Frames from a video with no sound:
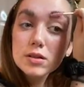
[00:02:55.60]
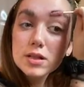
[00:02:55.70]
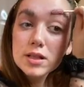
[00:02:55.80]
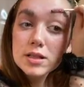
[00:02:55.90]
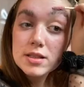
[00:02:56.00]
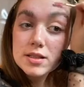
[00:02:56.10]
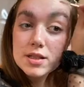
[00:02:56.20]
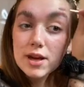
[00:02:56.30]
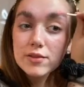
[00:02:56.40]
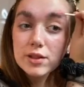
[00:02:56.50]
It is
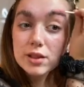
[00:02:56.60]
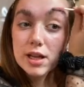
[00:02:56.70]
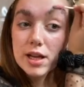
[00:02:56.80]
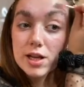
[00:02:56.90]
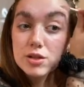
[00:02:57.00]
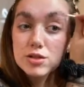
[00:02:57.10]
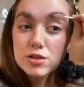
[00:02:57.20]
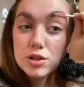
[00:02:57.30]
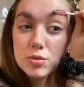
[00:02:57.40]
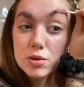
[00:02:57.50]
definitely a
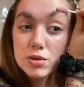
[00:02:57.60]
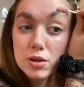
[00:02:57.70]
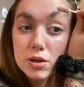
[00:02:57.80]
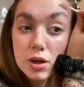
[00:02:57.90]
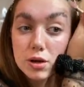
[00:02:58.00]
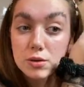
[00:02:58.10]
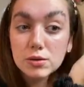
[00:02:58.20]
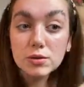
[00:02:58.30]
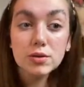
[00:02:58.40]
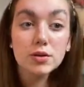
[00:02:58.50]
super strong
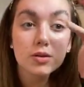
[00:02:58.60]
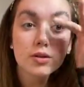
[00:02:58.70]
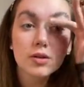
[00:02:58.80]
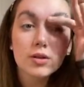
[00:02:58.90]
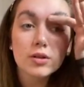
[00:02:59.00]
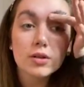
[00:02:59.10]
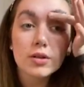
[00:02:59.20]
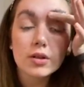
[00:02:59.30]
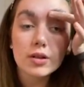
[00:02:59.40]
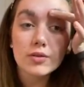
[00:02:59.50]
hold,
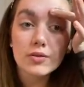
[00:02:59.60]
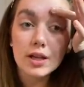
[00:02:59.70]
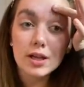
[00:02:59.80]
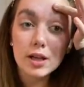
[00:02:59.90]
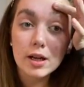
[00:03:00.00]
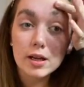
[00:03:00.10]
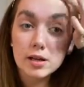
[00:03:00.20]
I can feel it.